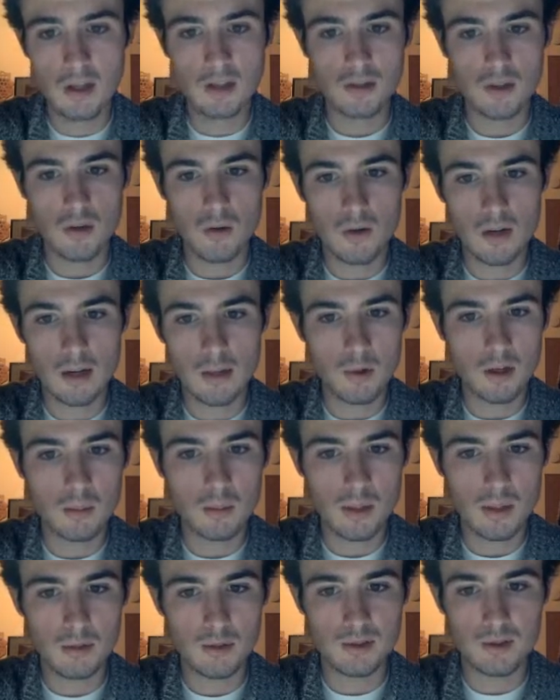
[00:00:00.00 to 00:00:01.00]
So I want
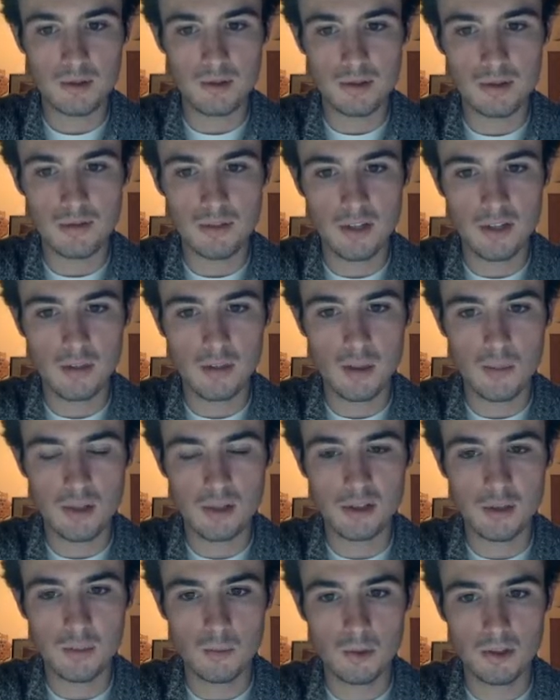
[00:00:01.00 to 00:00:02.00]
to be able to defend my
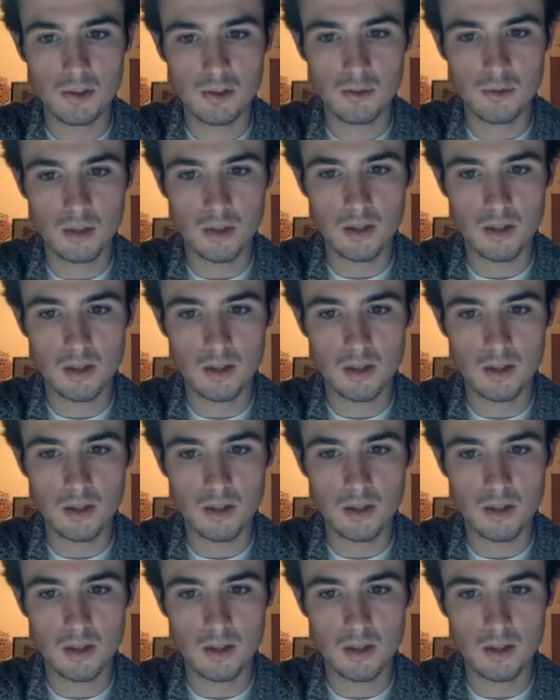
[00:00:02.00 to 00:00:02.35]
bishop with this